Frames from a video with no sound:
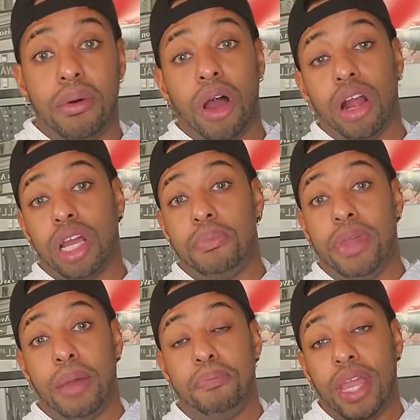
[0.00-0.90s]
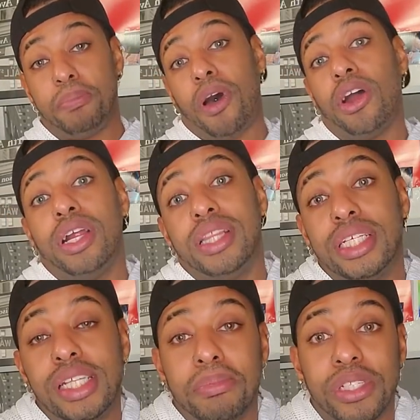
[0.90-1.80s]
are going to be a big part in
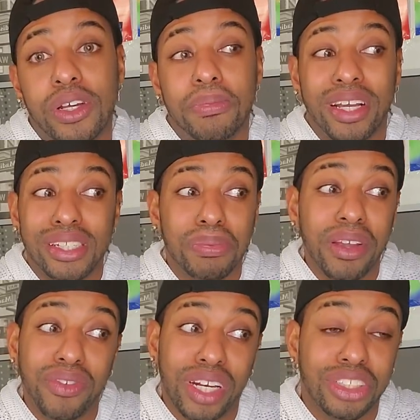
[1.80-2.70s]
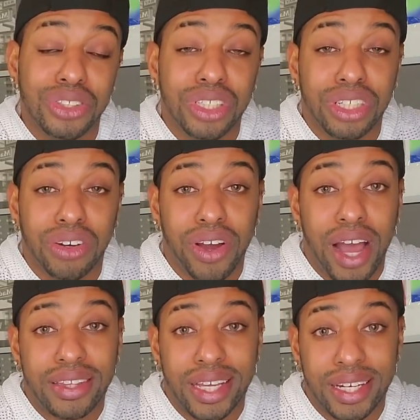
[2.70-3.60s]
this episode because we really truly don't know
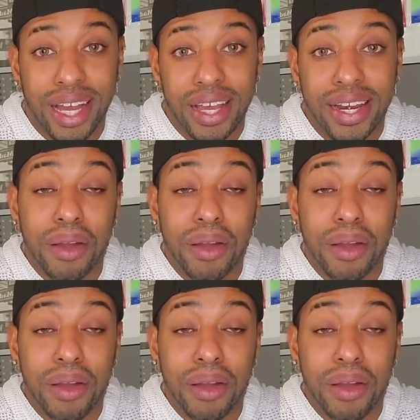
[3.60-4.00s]
how they died,